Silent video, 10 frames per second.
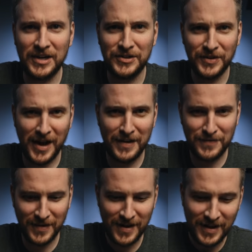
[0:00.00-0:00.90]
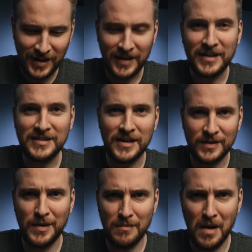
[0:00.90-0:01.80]
actually. Like I said,
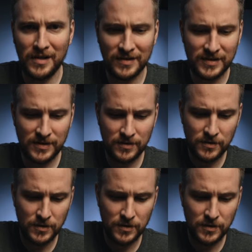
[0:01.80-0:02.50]
it's been months.